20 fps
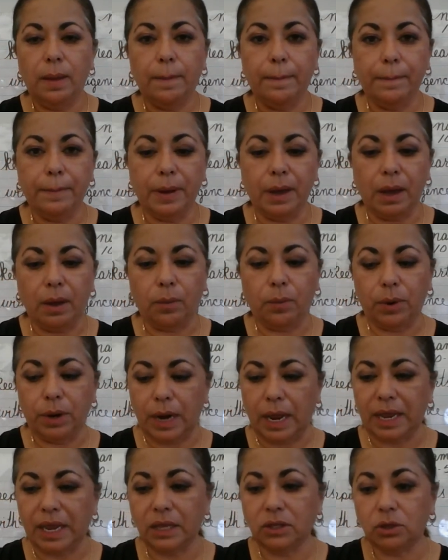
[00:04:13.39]
But when
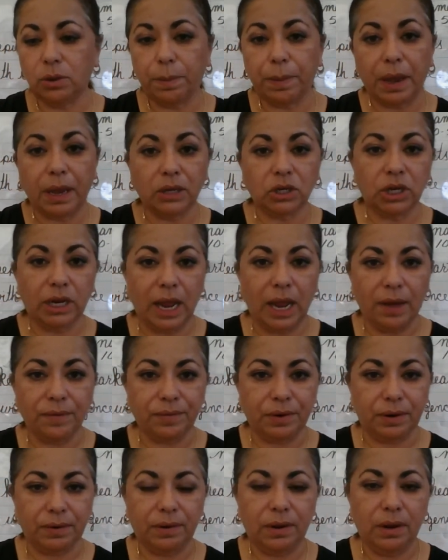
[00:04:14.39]
I get to page
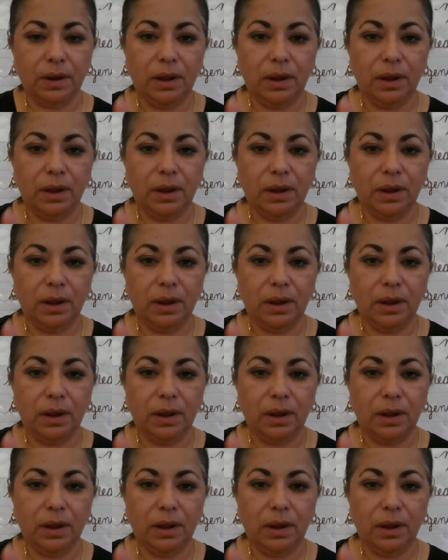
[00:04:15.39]
11,